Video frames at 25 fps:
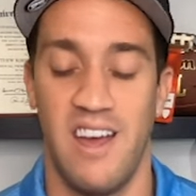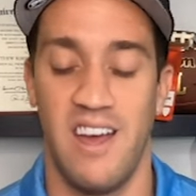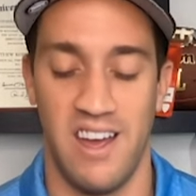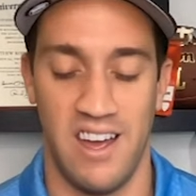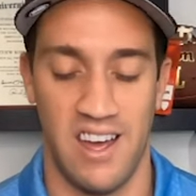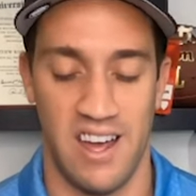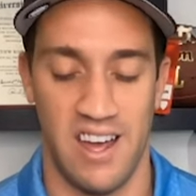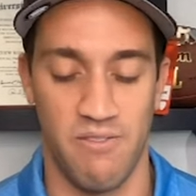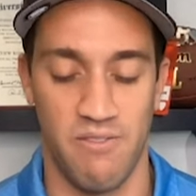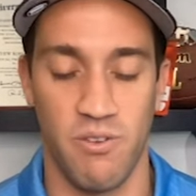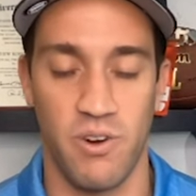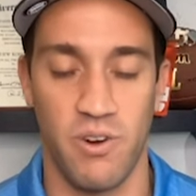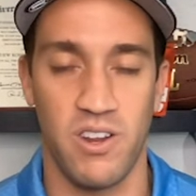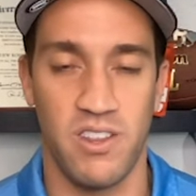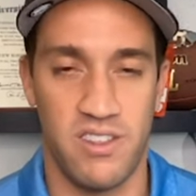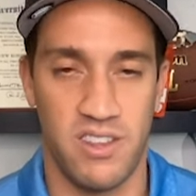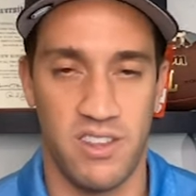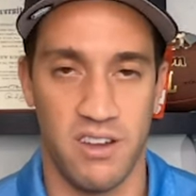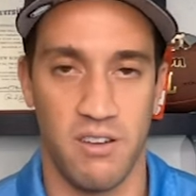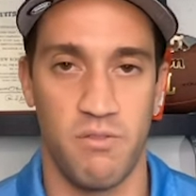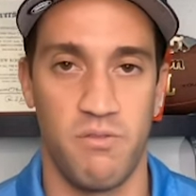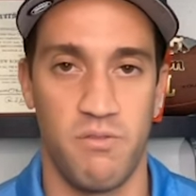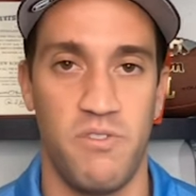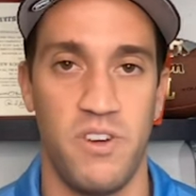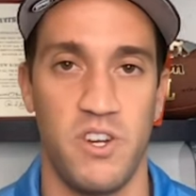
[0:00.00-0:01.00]
Everything
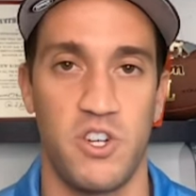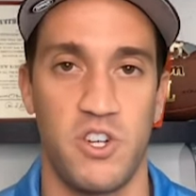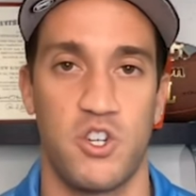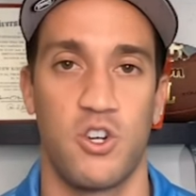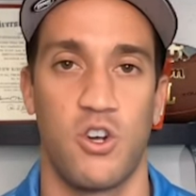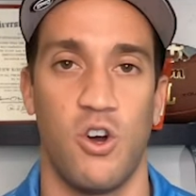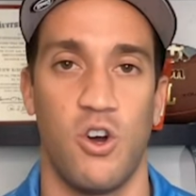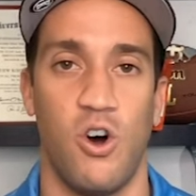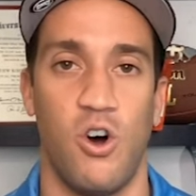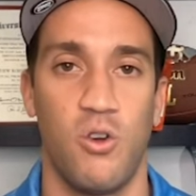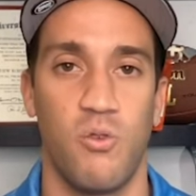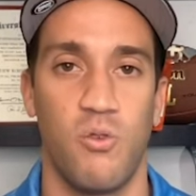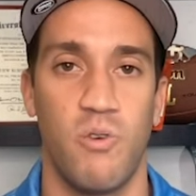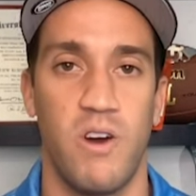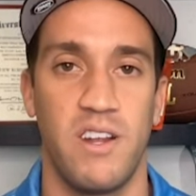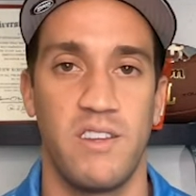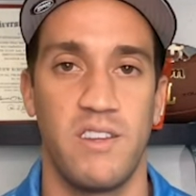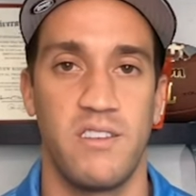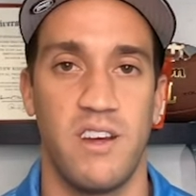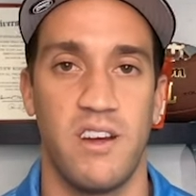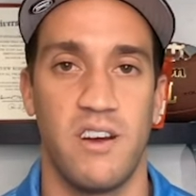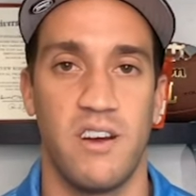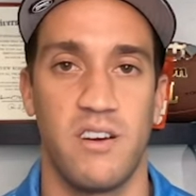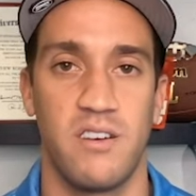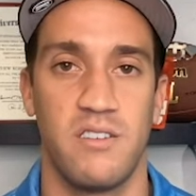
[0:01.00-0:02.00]
Fish called right
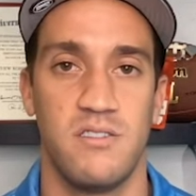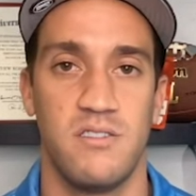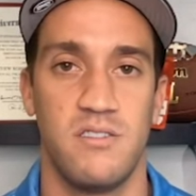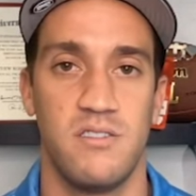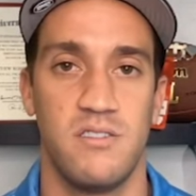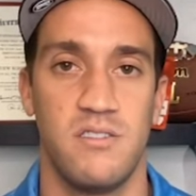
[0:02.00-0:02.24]
there,